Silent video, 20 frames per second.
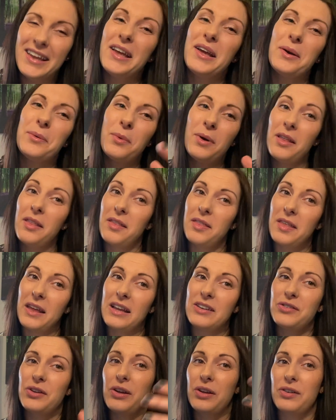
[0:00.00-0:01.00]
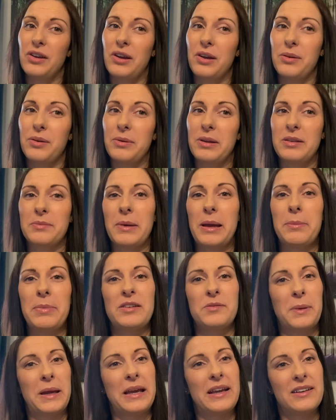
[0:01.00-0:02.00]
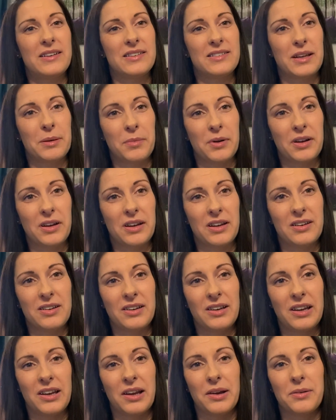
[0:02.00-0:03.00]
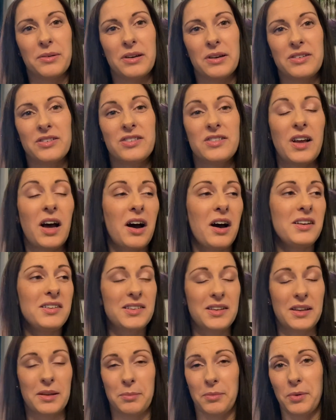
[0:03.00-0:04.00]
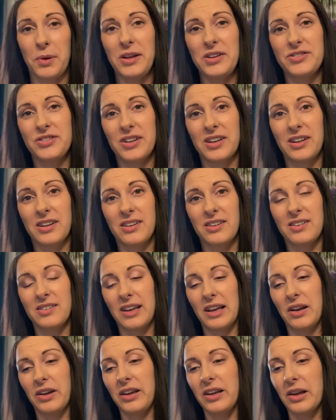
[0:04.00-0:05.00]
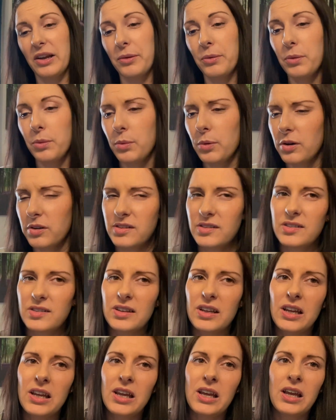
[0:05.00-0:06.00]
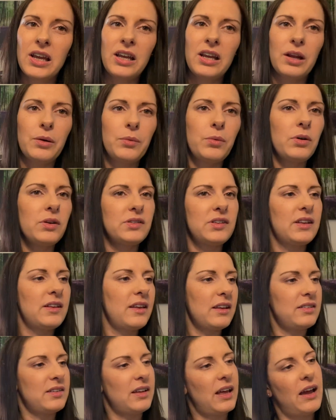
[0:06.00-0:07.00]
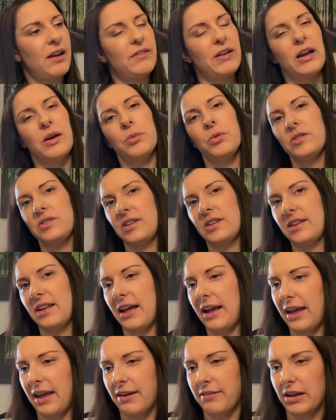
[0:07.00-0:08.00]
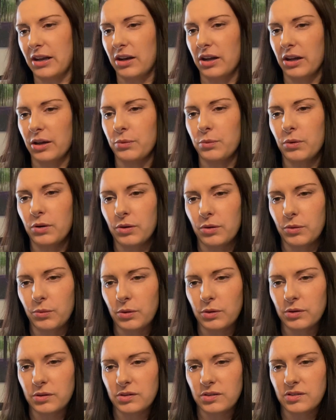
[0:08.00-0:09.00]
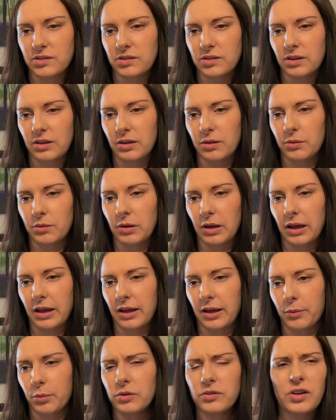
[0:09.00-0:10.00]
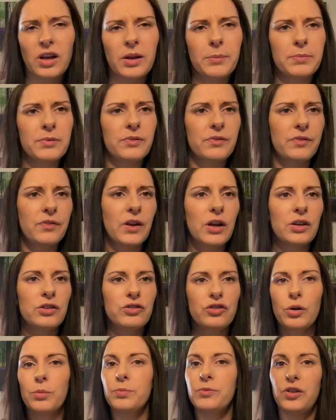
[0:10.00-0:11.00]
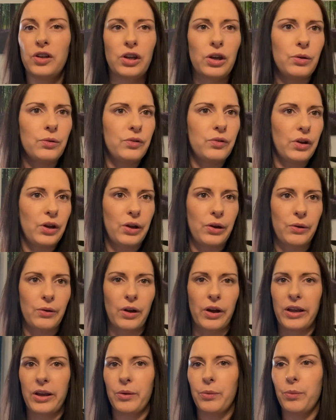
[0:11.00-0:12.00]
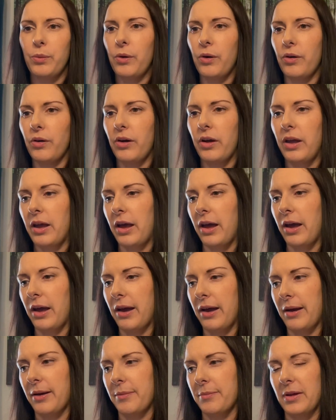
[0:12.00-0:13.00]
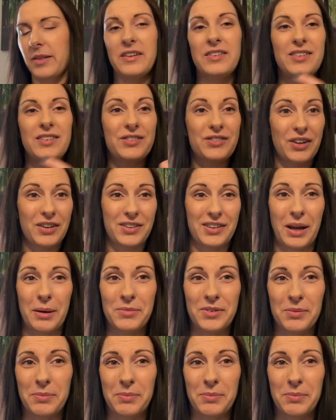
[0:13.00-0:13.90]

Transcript: one of the things you could do is maybe speak to someone and and just ask them questions. Say like, well, what's in this area, what's in that area, like what type of job do you do, like what and this has just come to